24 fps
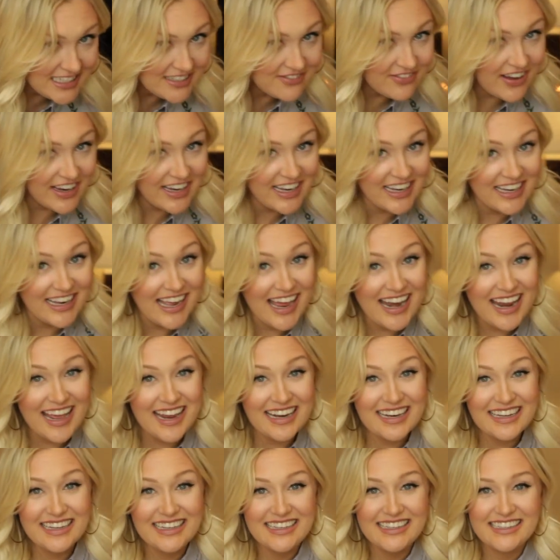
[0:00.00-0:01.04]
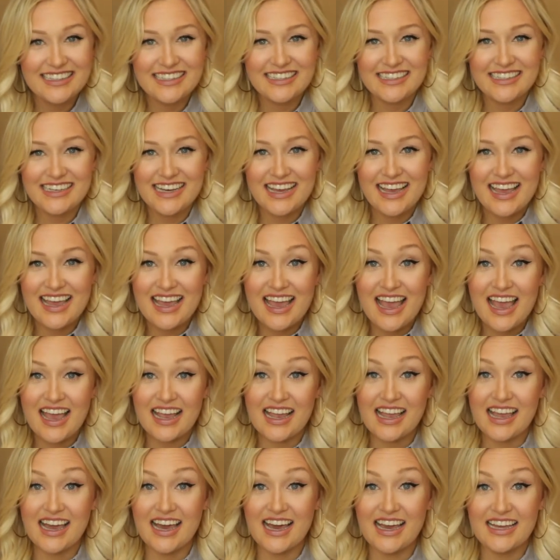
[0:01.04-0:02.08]
if I could get
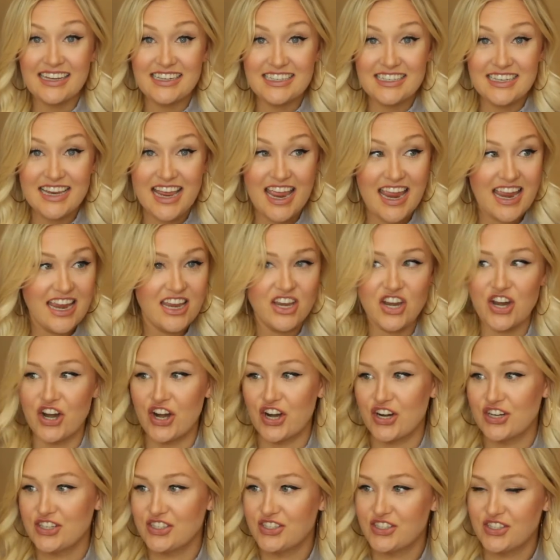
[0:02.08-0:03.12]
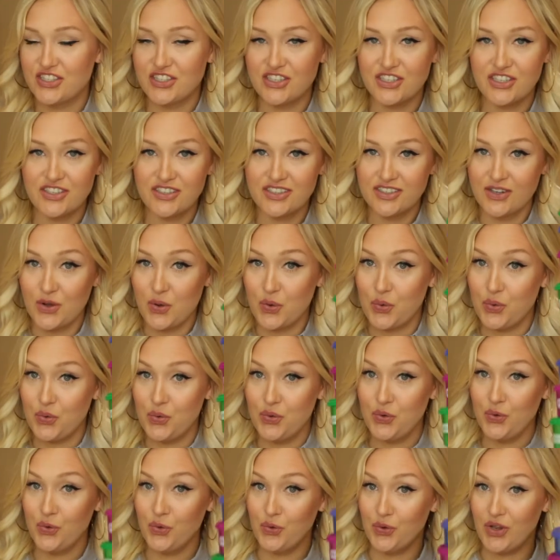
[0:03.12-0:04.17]
it, containers.
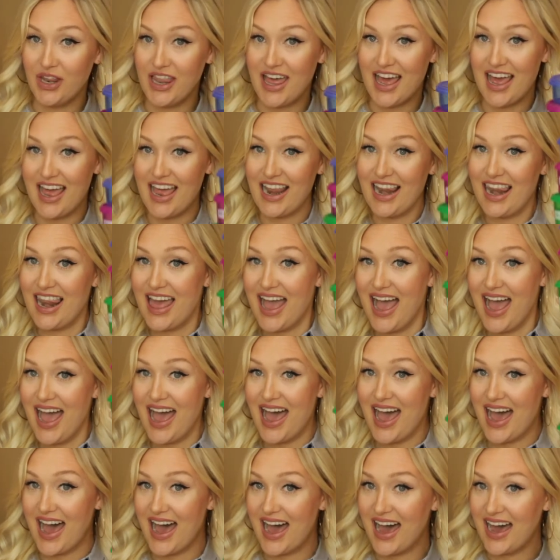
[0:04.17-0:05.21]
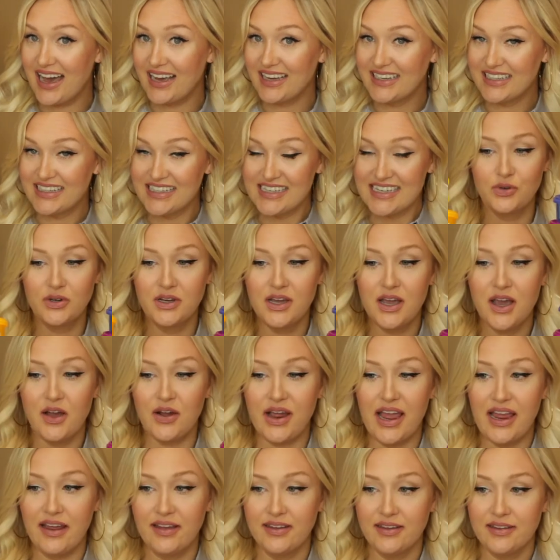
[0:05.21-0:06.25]
Ooh la la. Ooh,
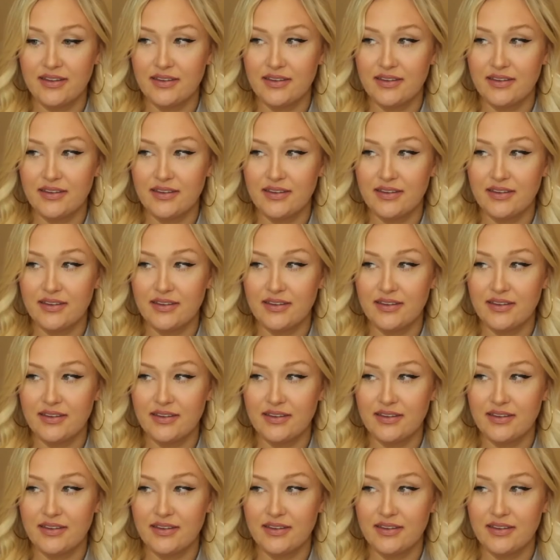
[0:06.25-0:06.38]
okay.